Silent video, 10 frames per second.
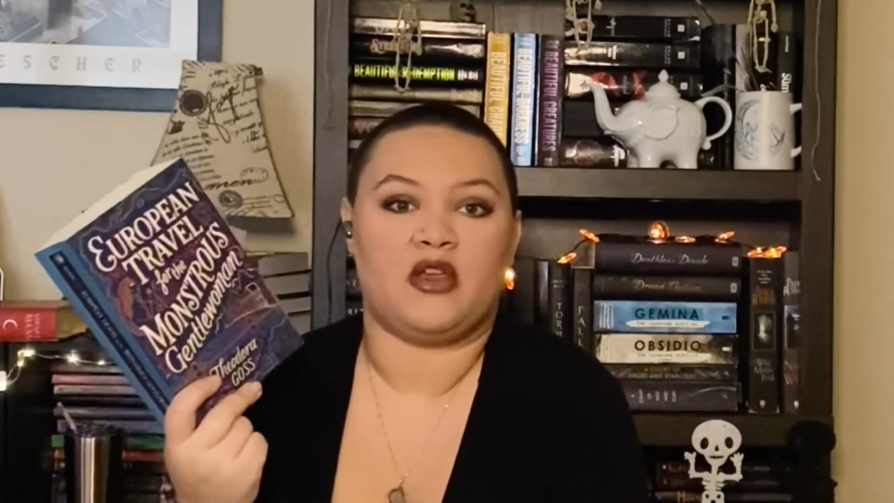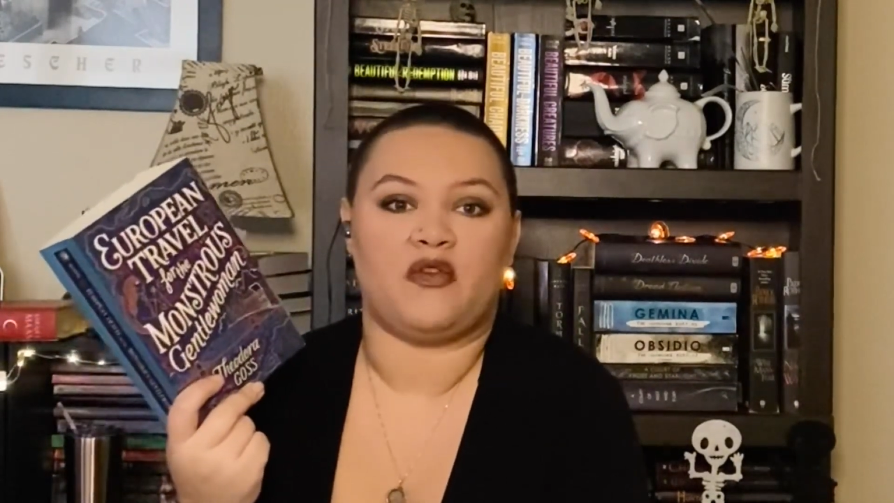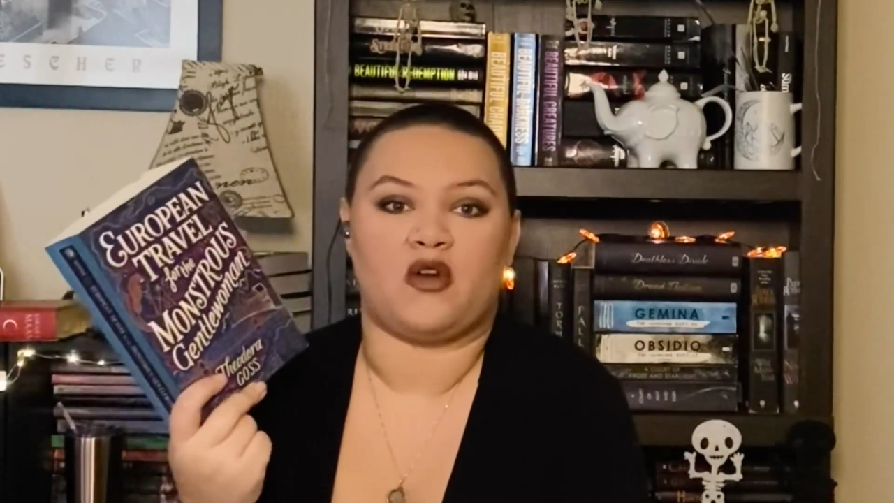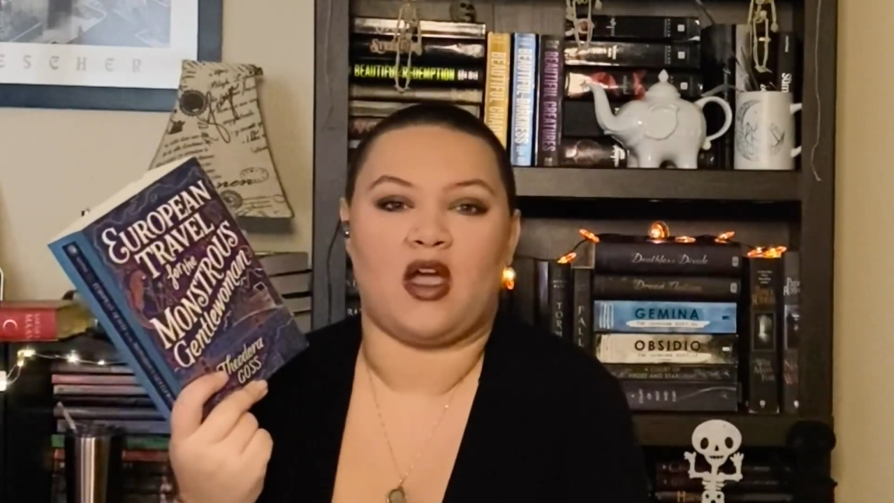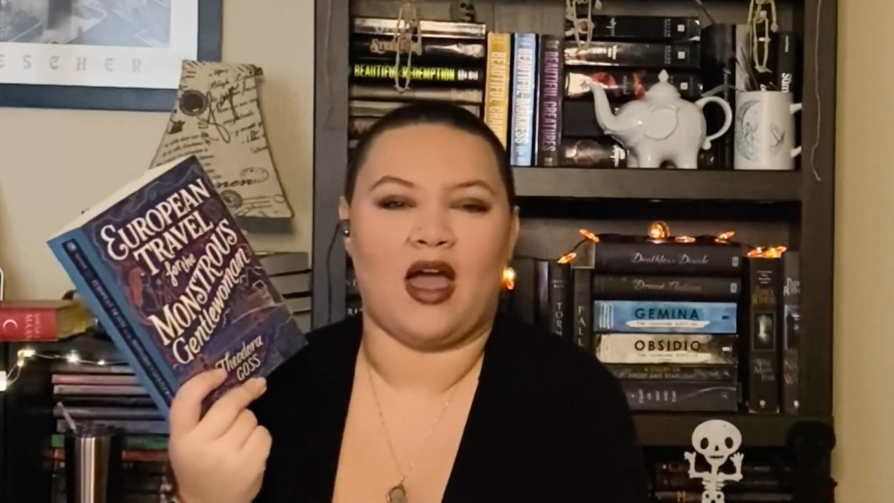
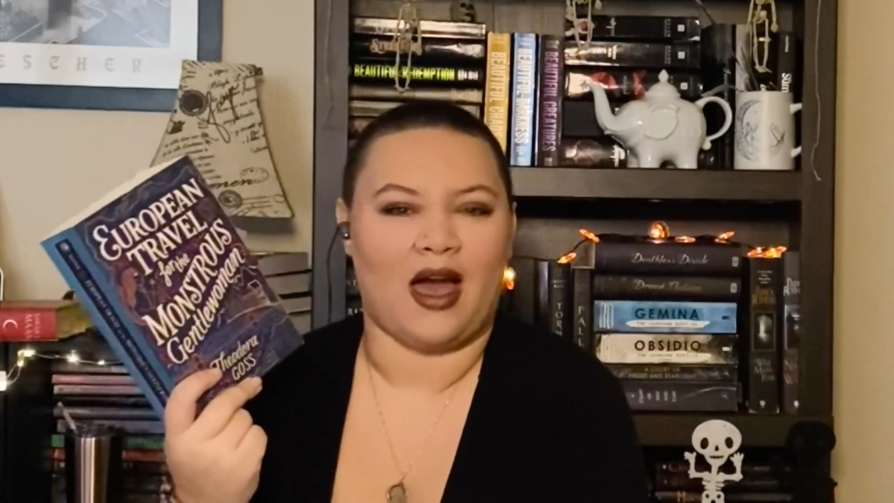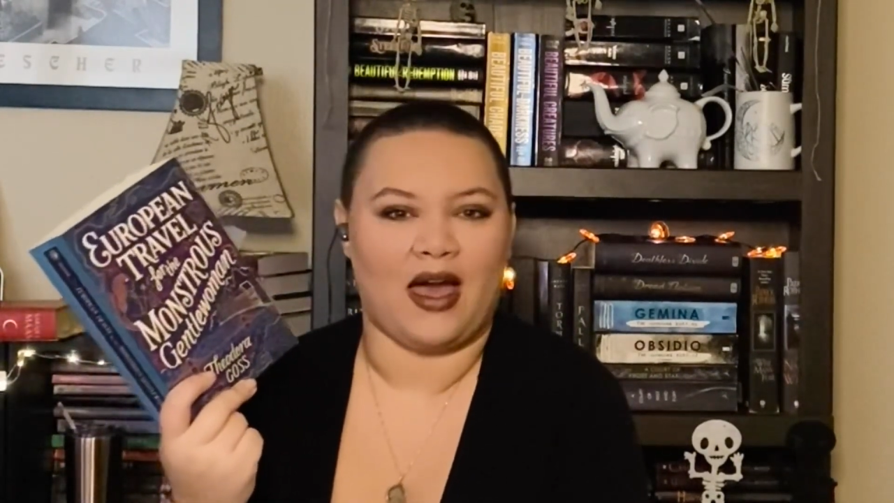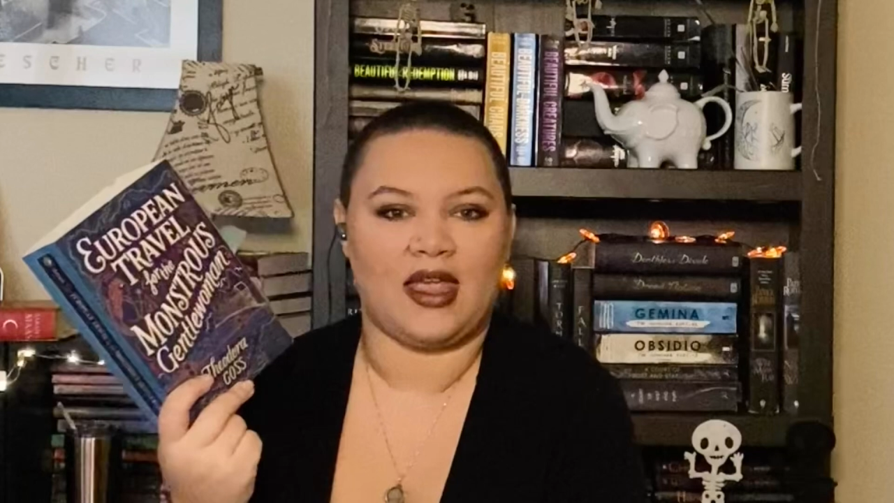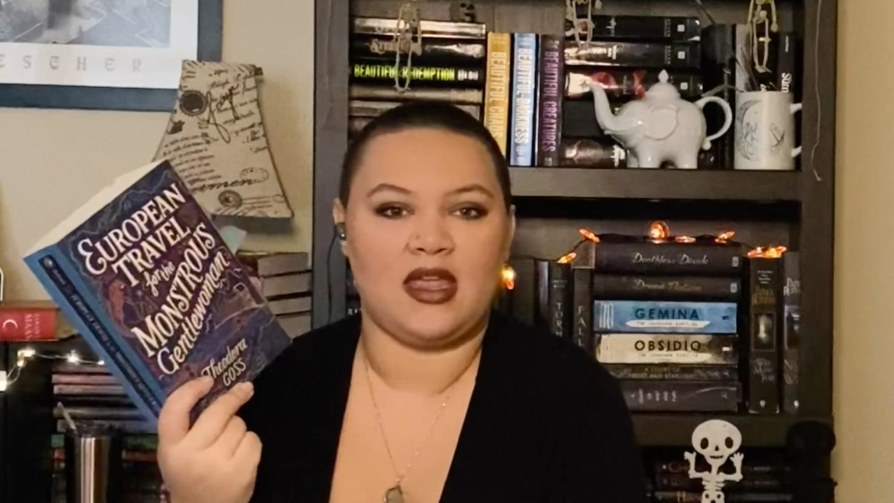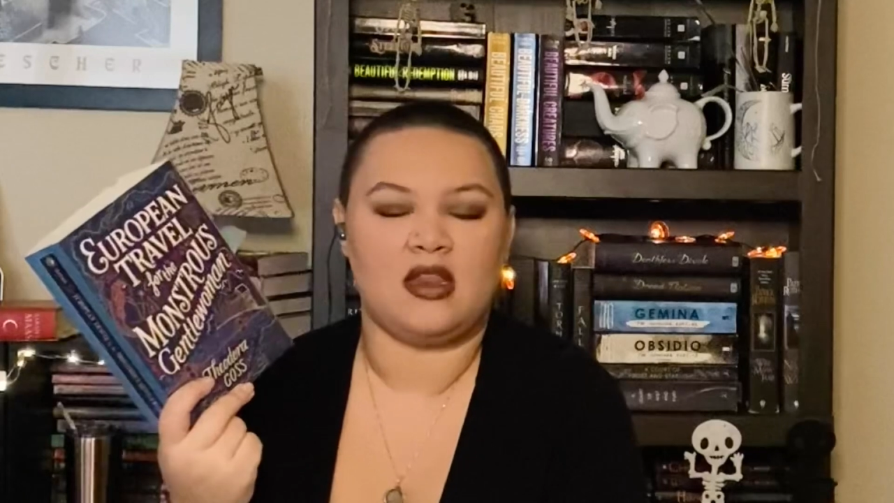for
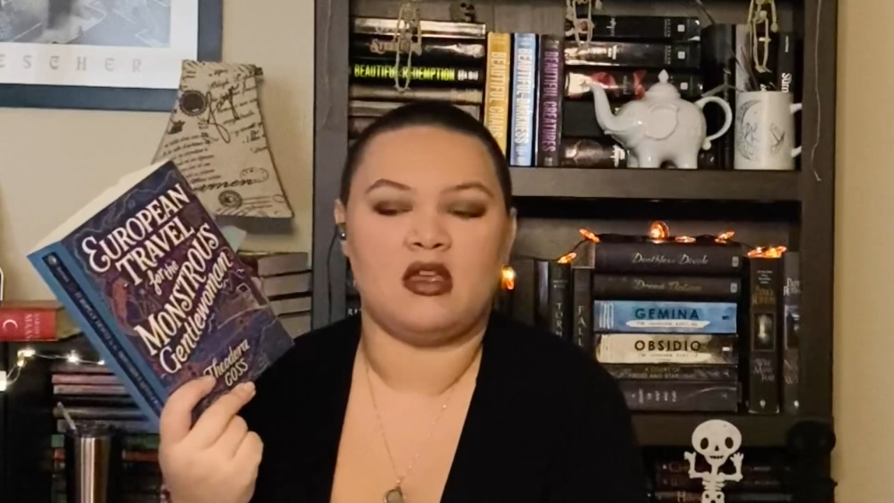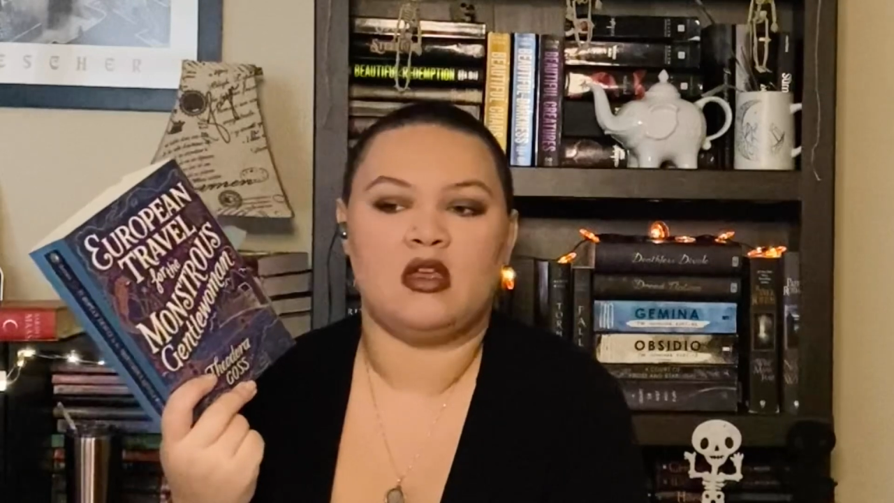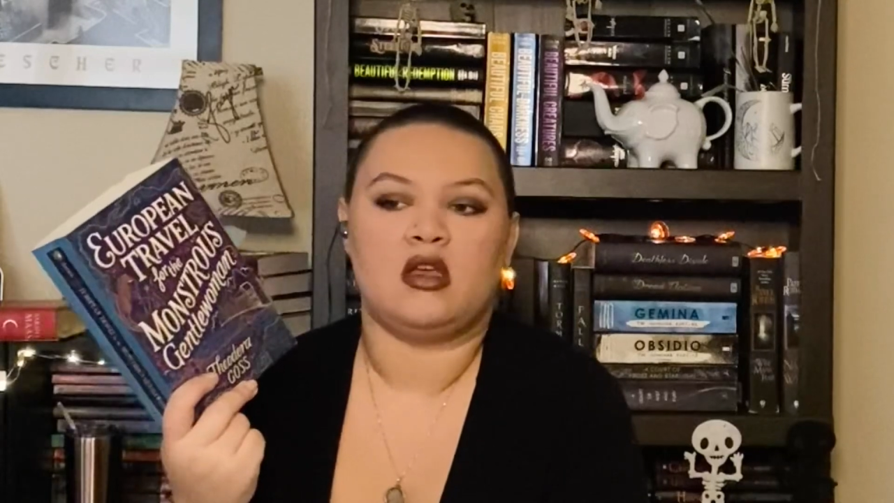Hyde